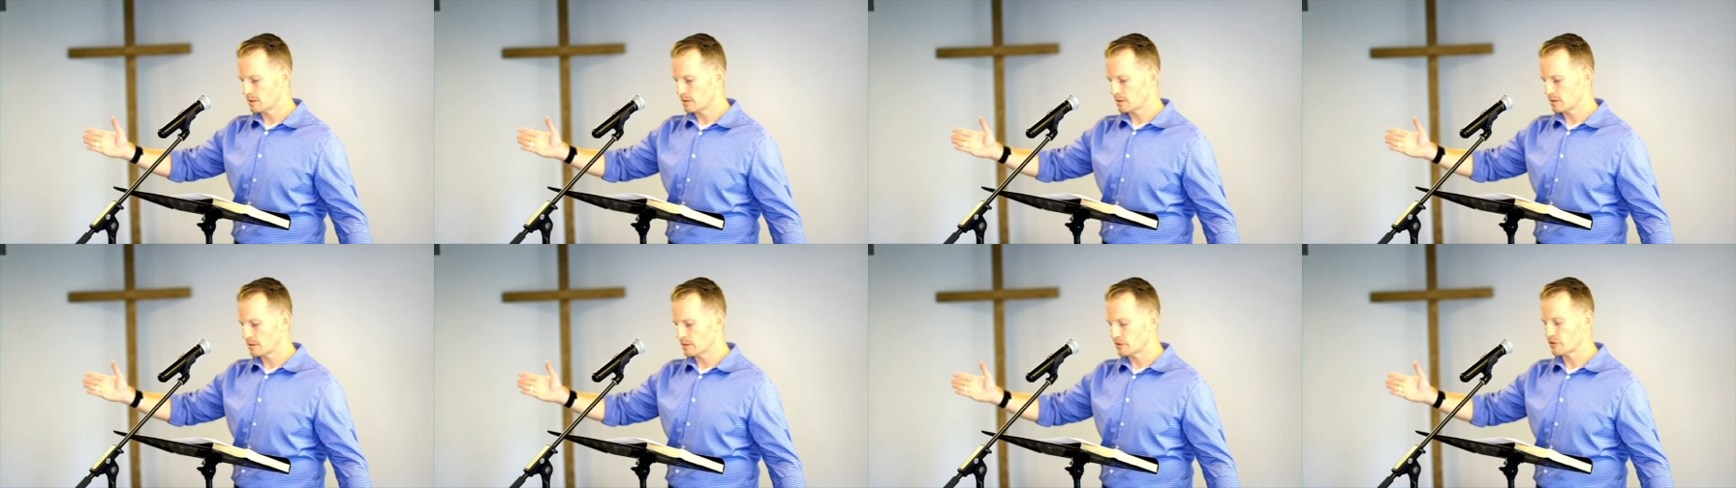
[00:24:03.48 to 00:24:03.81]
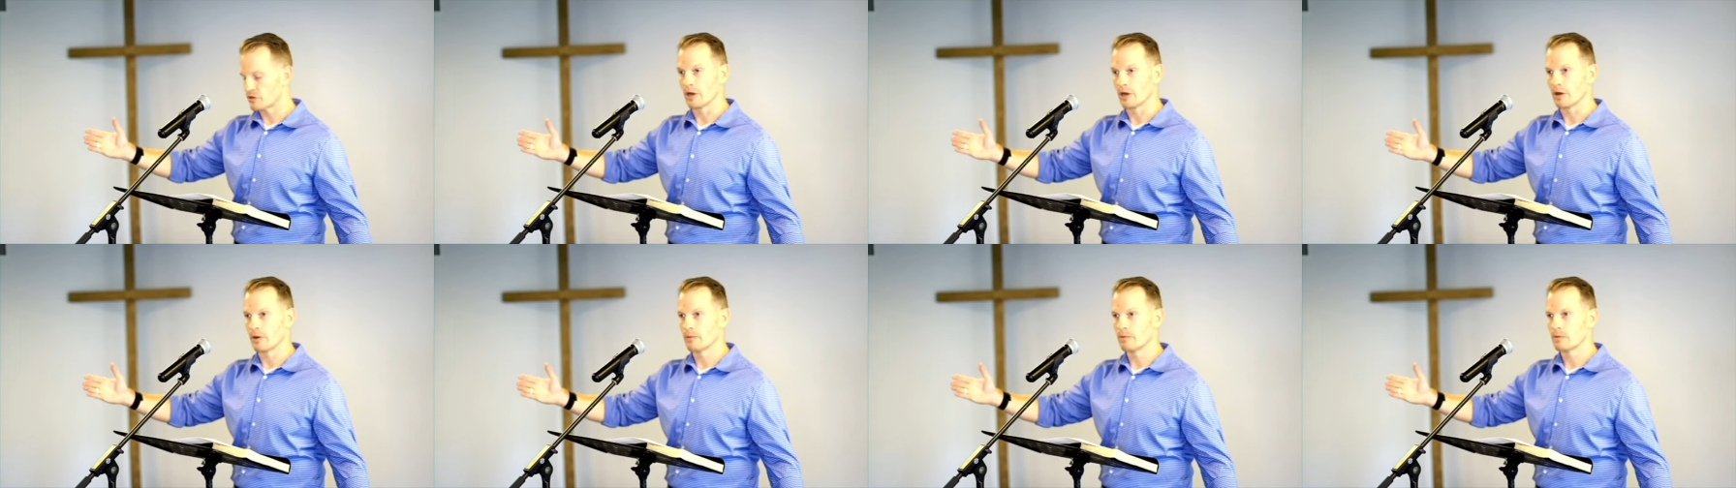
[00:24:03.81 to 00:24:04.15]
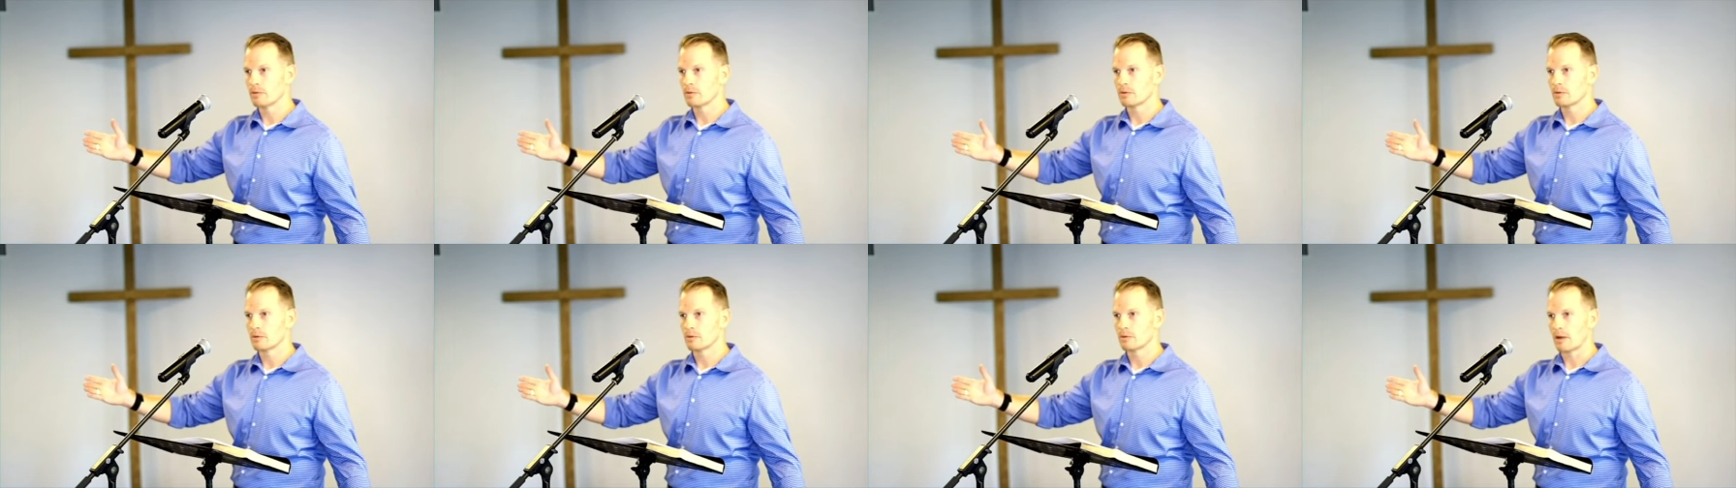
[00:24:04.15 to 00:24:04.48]
So,
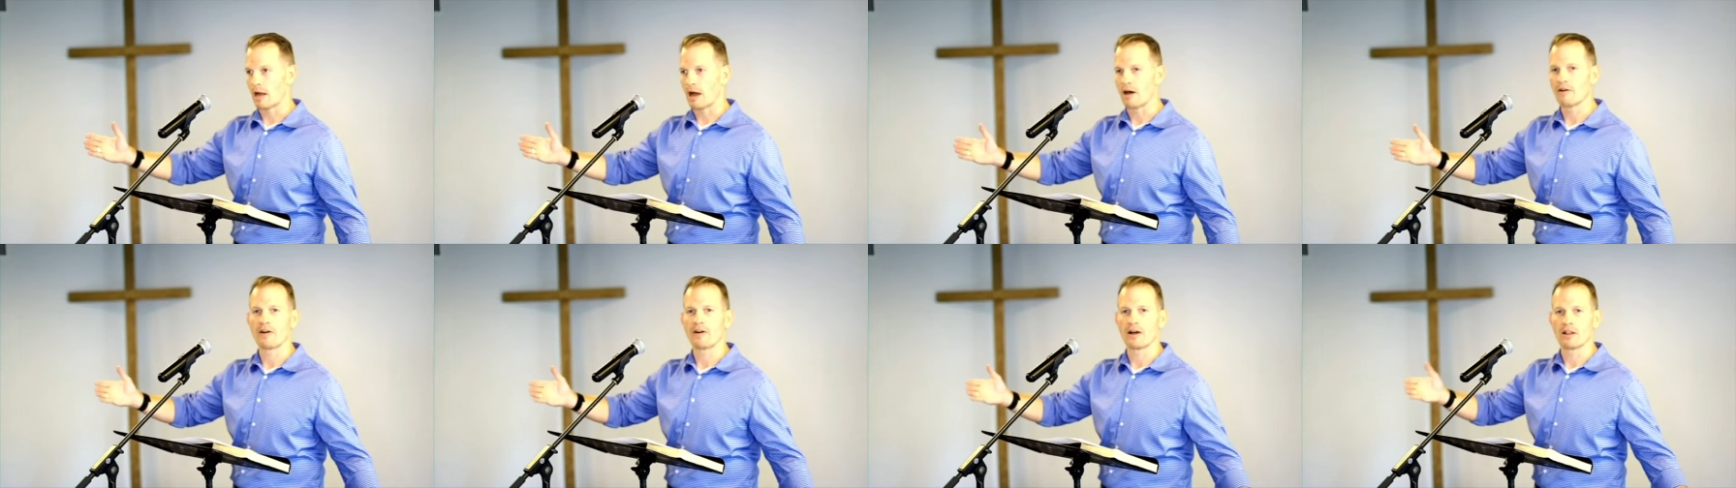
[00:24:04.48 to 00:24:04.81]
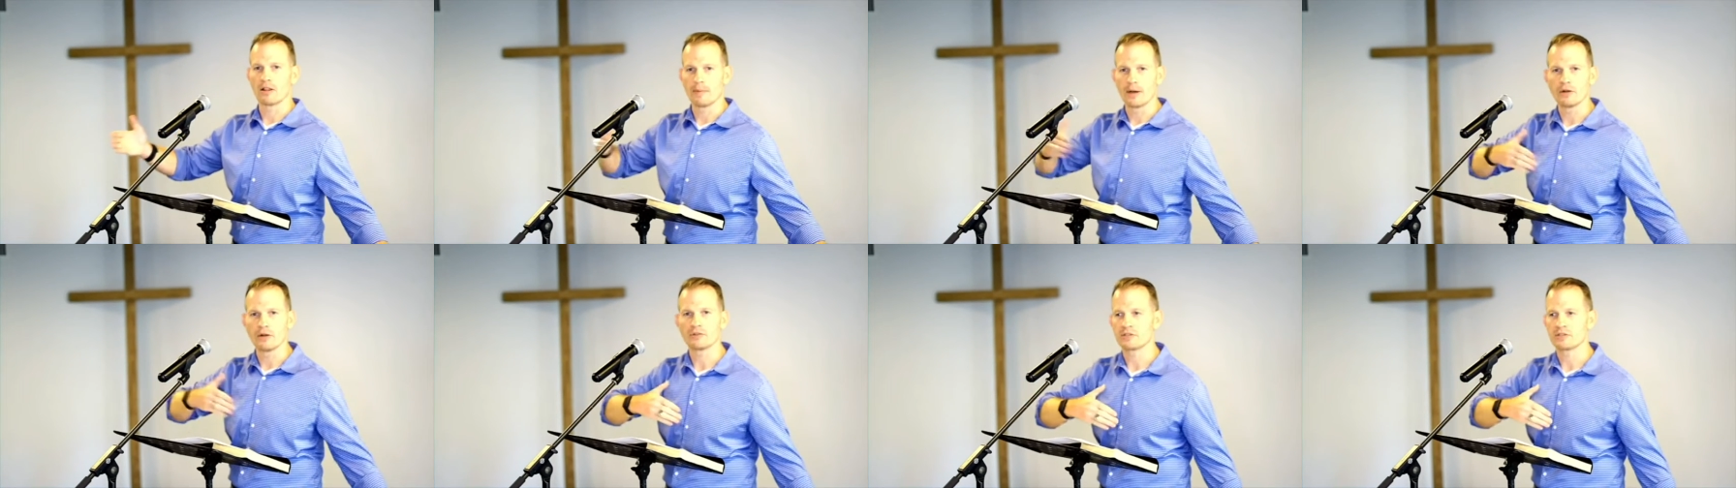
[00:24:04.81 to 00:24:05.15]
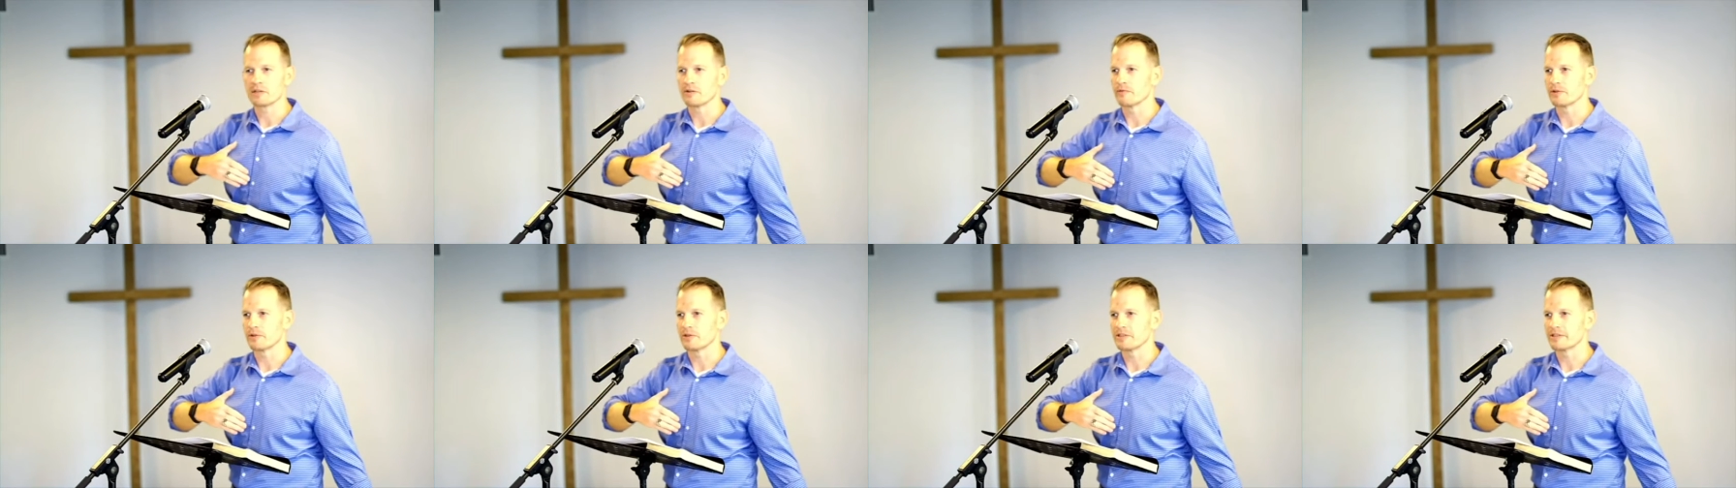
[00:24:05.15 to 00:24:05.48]
I'll follow my own
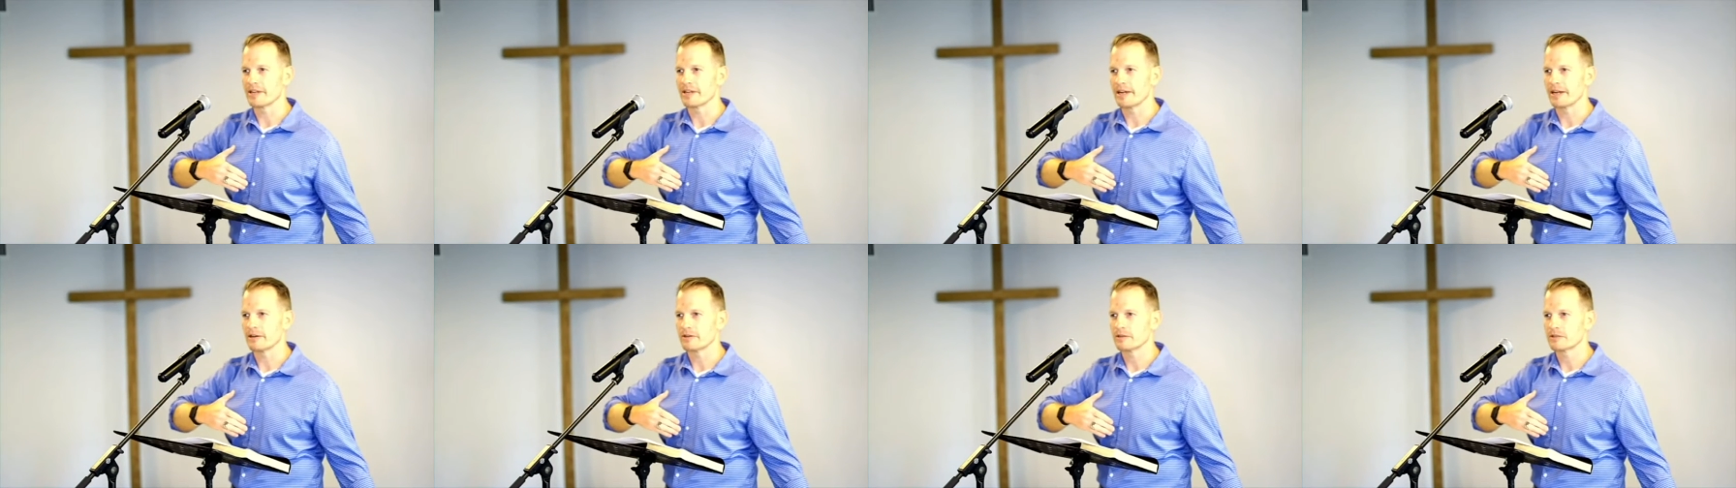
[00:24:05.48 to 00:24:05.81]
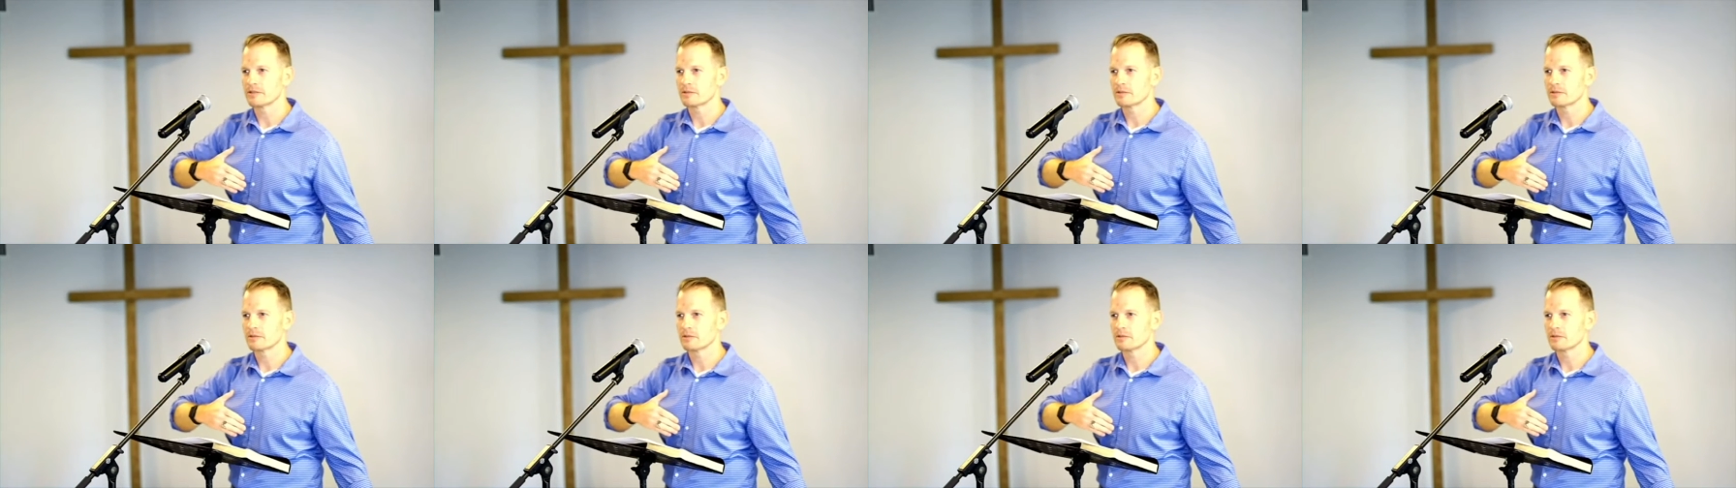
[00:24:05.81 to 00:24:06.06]
sinful desires.